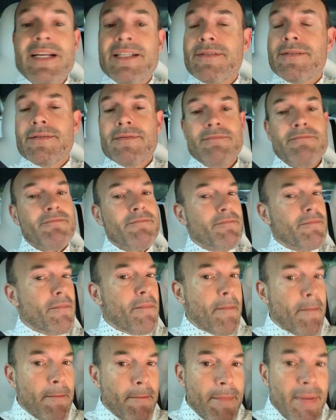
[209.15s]
It's
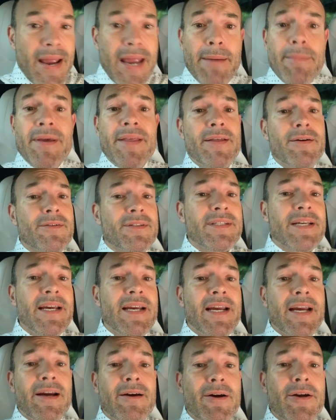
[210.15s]
maybe they'll take
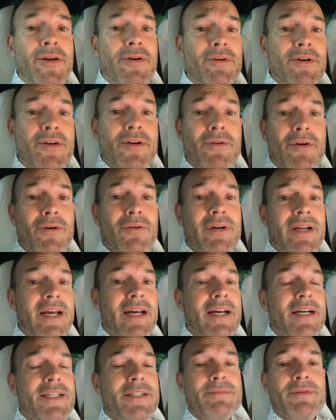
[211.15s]
care of you in your old
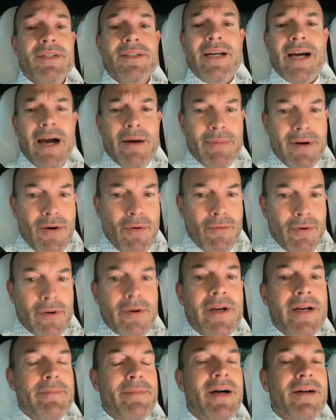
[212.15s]
age, but how about
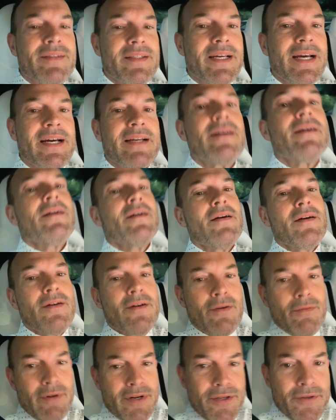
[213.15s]
worrying about that
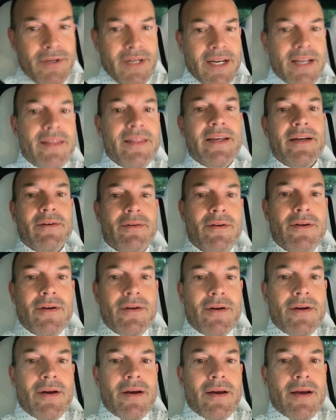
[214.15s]
when you get there?
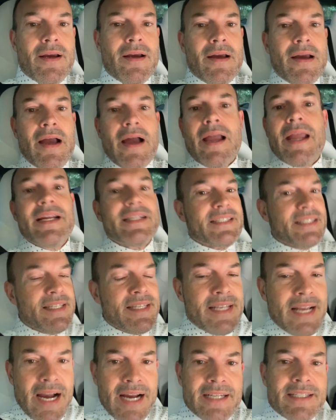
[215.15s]
It's
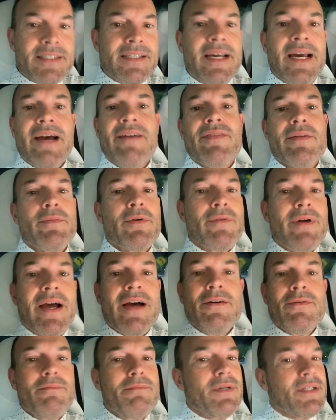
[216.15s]
nice to have them
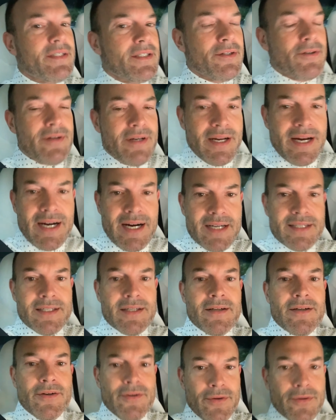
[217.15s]
around, but they're not
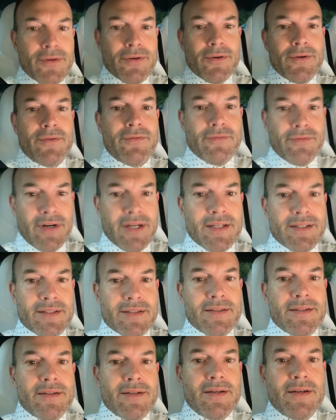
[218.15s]
your friends.